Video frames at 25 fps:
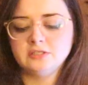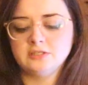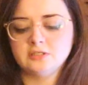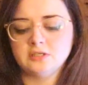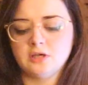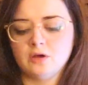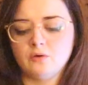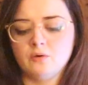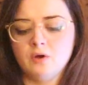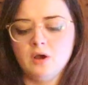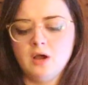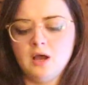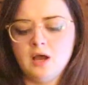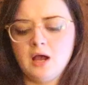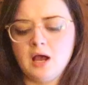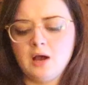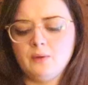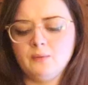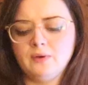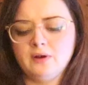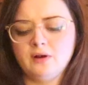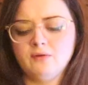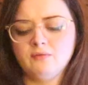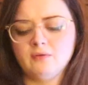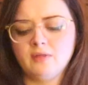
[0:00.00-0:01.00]
So I
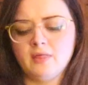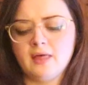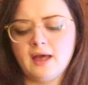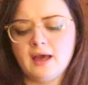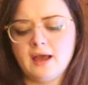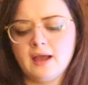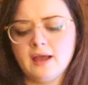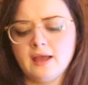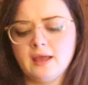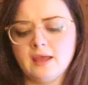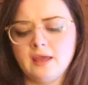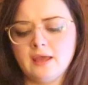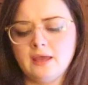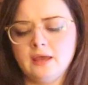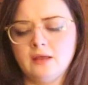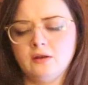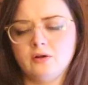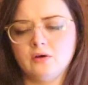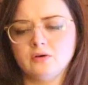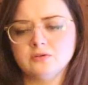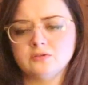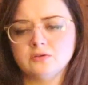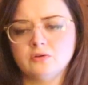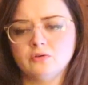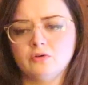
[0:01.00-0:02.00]
went over that and
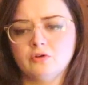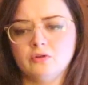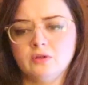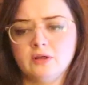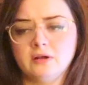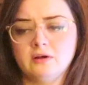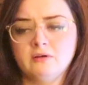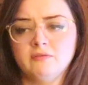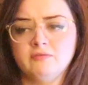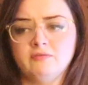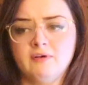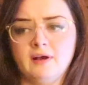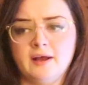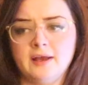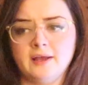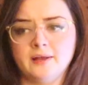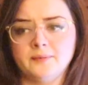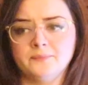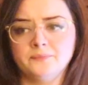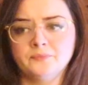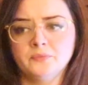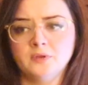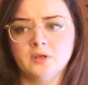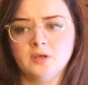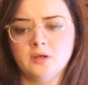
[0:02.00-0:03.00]
also clarifying
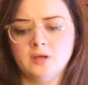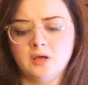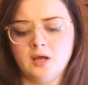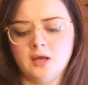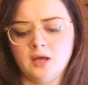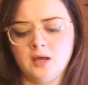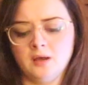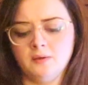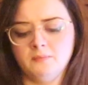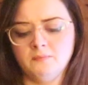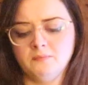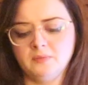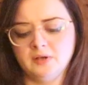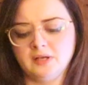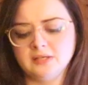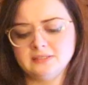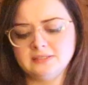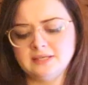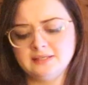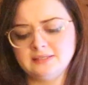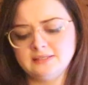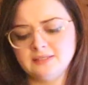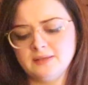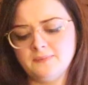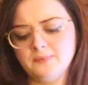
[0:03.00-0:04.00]
um, because
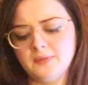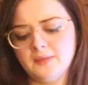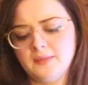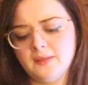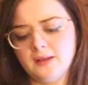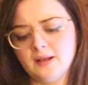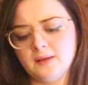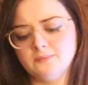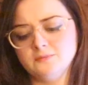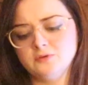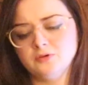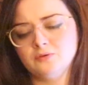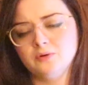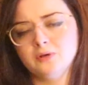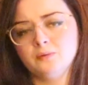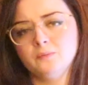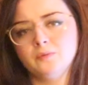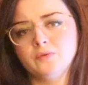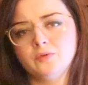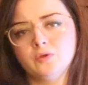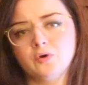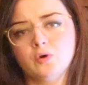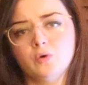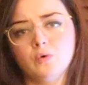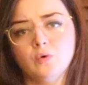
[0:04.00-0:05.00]
that's something that I'm doing
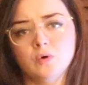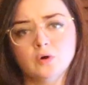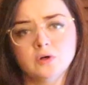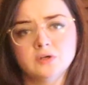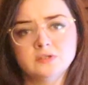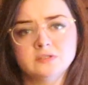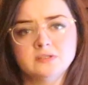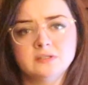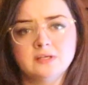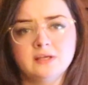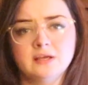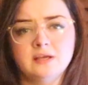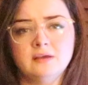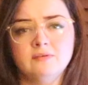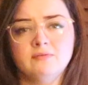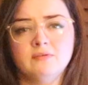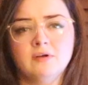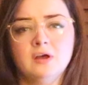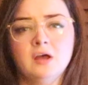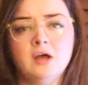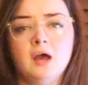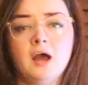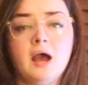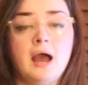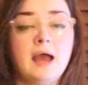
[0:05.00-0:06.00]
with the course.
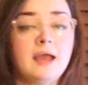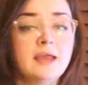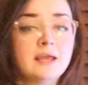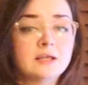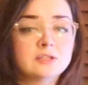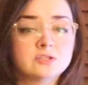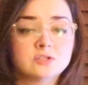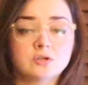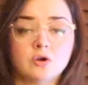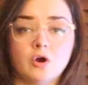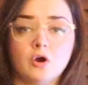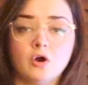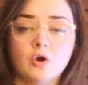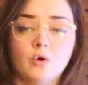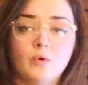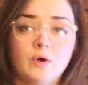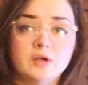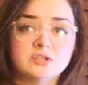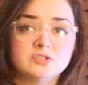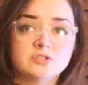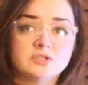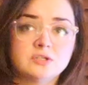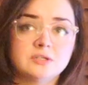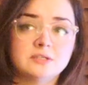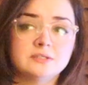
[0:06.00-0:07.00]
If I answer all
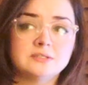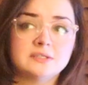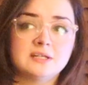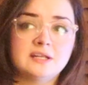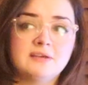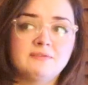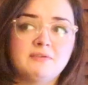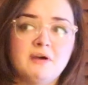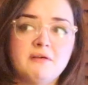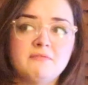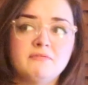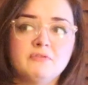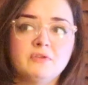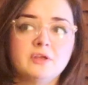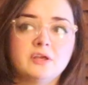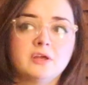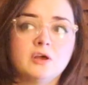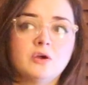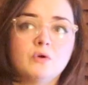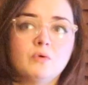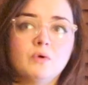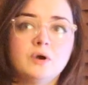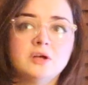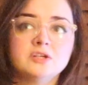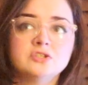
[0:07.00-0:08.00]
questions, and if I feel like
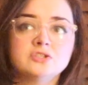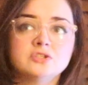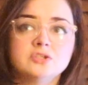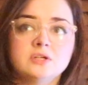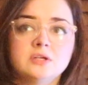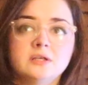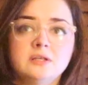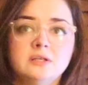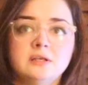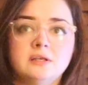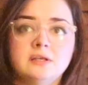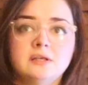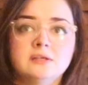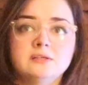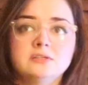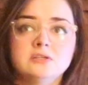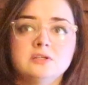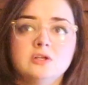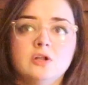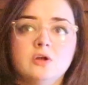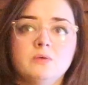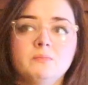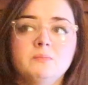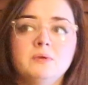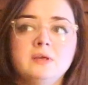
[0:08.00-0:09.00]
a question is,
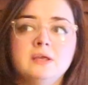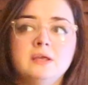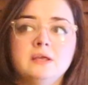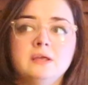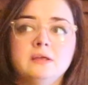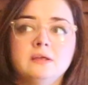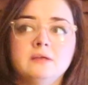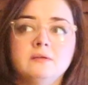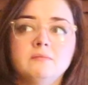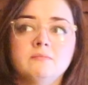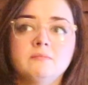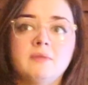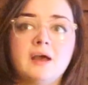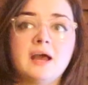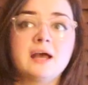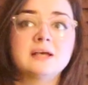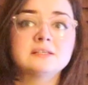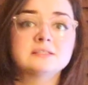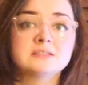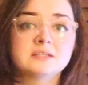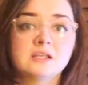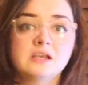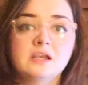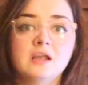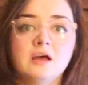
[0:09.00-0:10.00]
you know, being
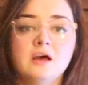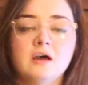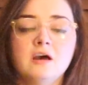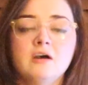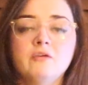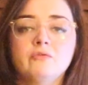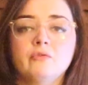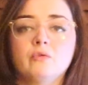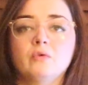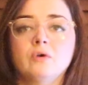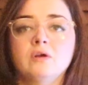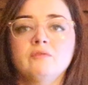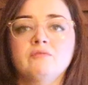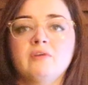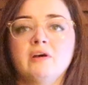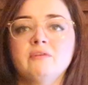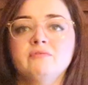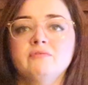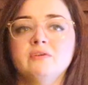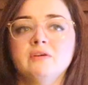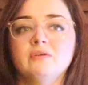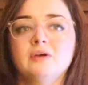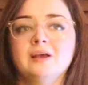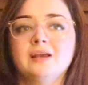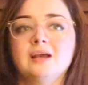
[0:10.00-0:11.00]
asked enough, or if I
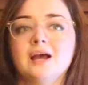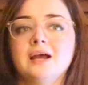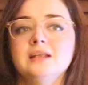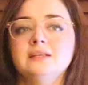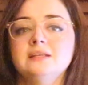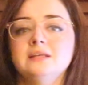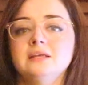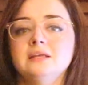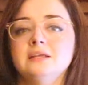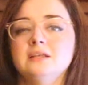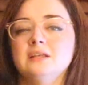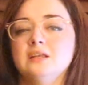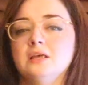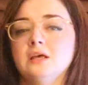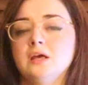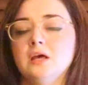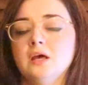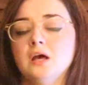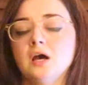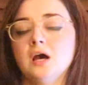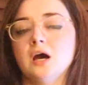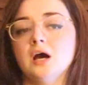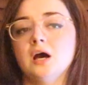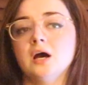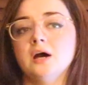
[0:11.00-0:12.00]
feel like I didn't,
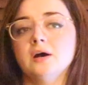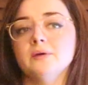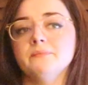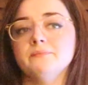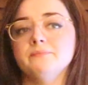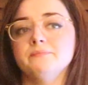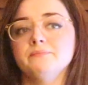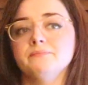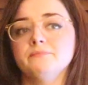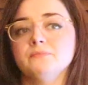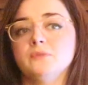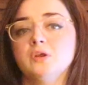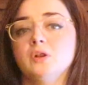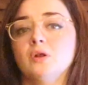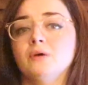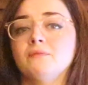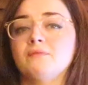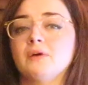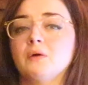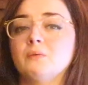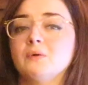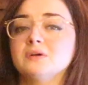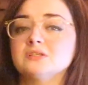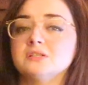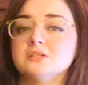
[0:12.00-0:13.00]
um, you know, if
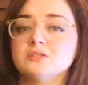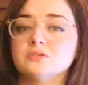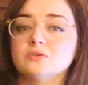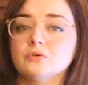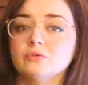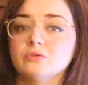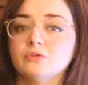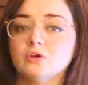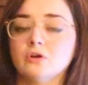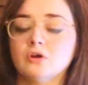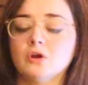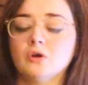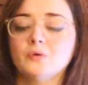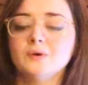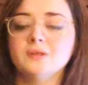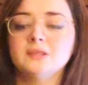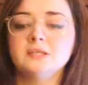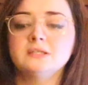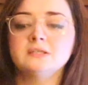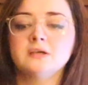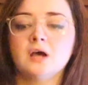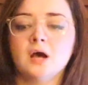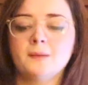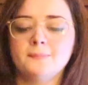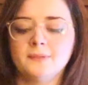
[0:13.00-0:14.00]
I wasn't so thorough with
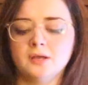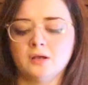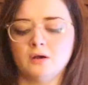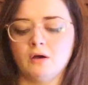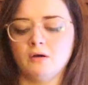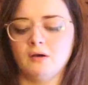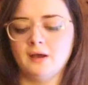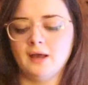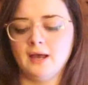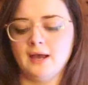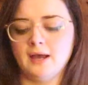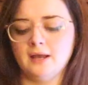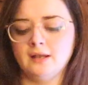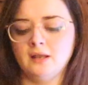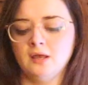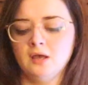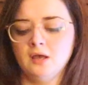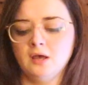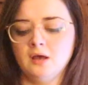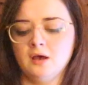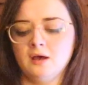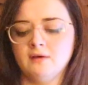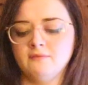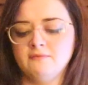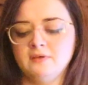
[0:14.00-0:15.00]
the topic, I'll add
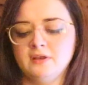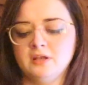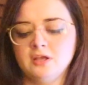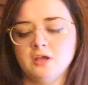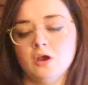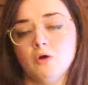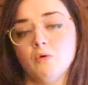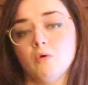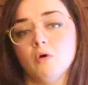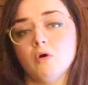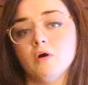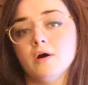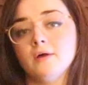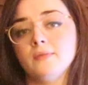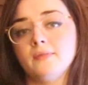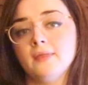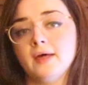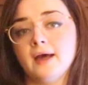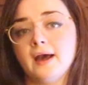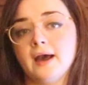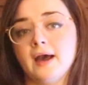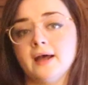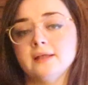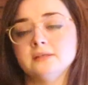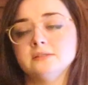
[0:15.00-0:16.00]
a video on
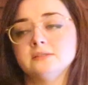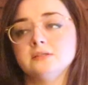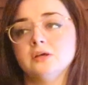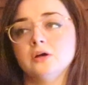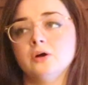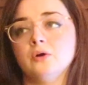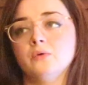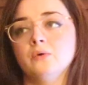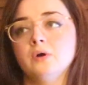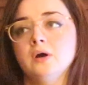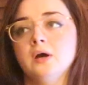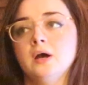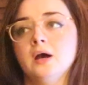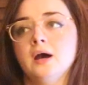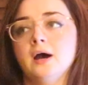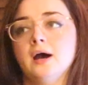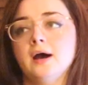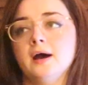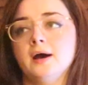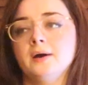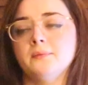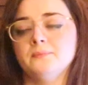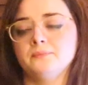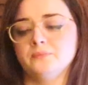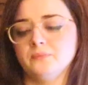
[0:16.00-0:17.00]
that. So,
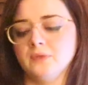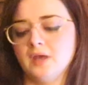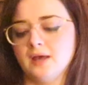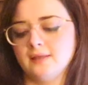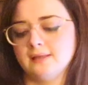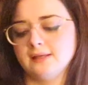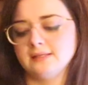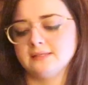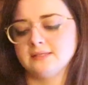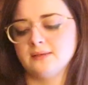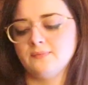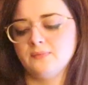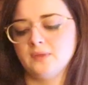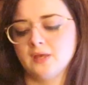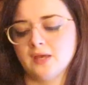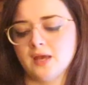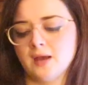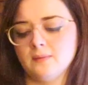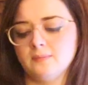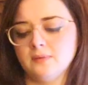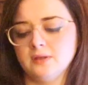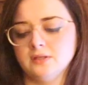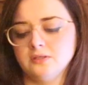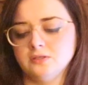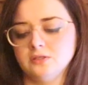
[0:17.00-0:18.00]
um, yeah, that's something
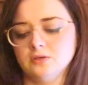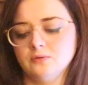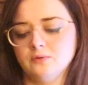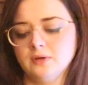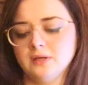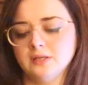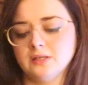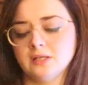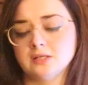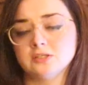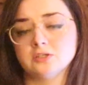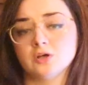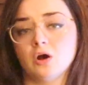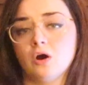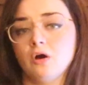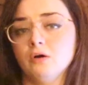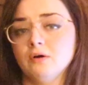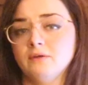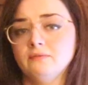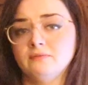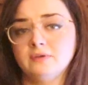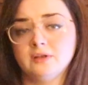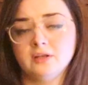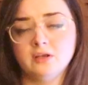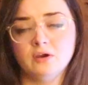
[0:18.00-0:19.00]
I've been doing. It's all
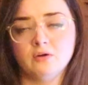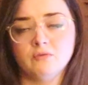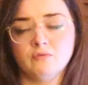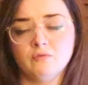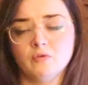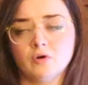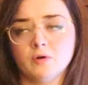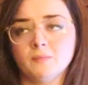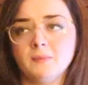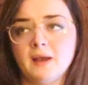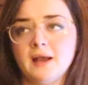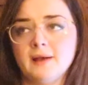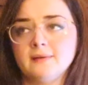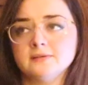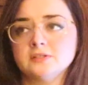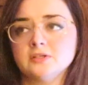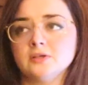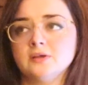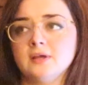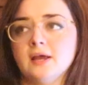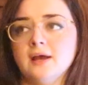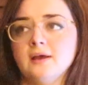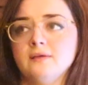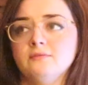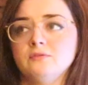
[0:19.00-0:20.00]
in video format, so
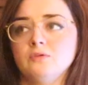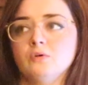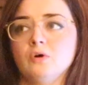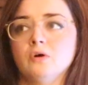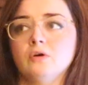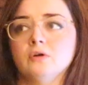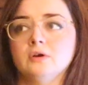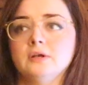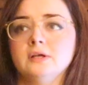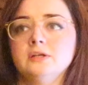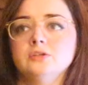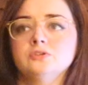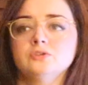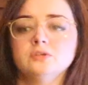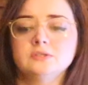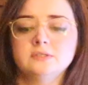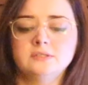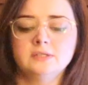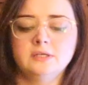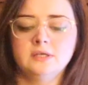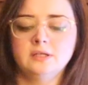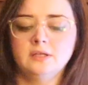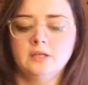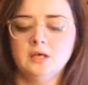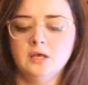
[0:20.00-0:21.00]
yeah, if you all are
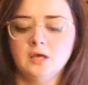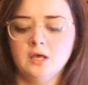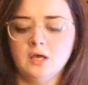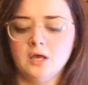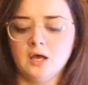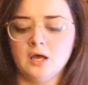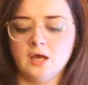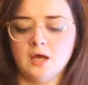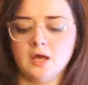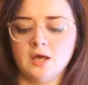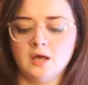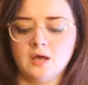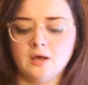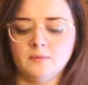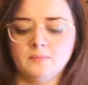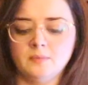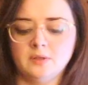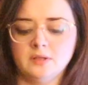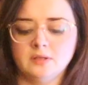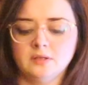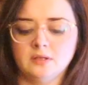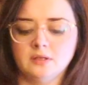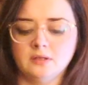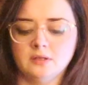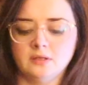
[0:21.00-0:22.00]
interested, um,
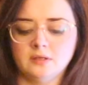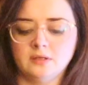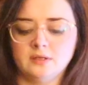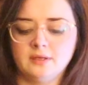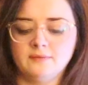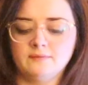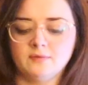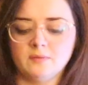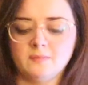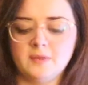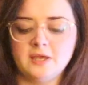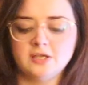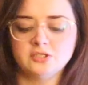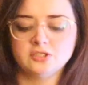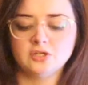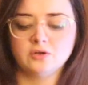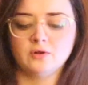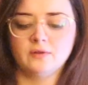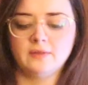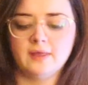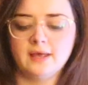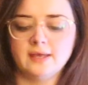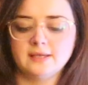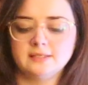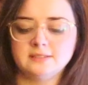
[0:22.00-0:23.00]
the information
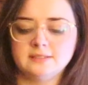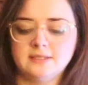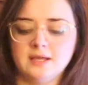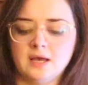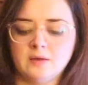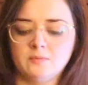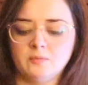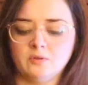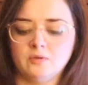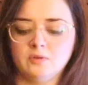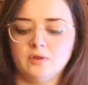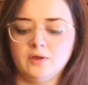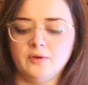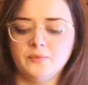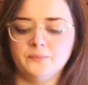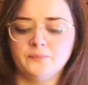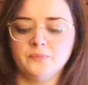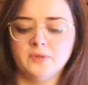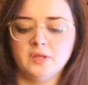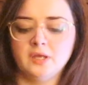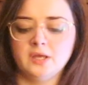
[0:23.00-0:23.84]
on that is down below.